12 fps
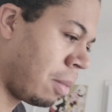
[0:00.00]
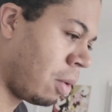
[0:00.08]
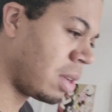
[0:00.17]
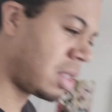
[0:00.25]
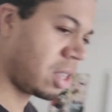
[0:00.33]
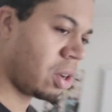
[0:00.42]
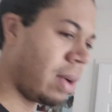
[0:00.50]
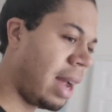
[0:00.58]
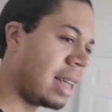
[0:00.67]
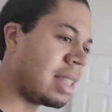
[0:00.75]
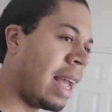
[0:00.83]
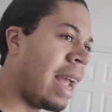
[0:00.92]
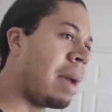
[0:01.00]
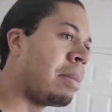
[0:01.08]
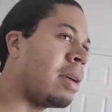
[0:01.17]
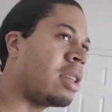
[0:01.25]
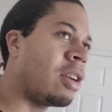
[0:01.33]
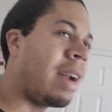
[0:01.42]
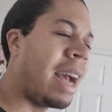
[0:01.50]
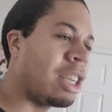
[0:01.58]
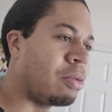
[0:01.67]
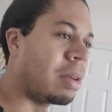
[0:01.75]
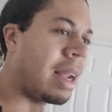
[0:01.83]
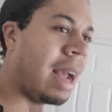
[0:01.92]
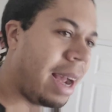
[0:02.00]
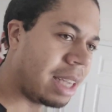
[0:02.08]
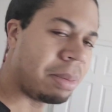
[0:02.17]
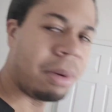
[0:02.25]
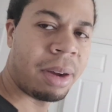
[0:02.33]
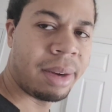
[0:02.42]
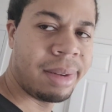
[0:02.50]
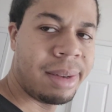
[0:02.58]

more so as an ambush on Ashrakai's part.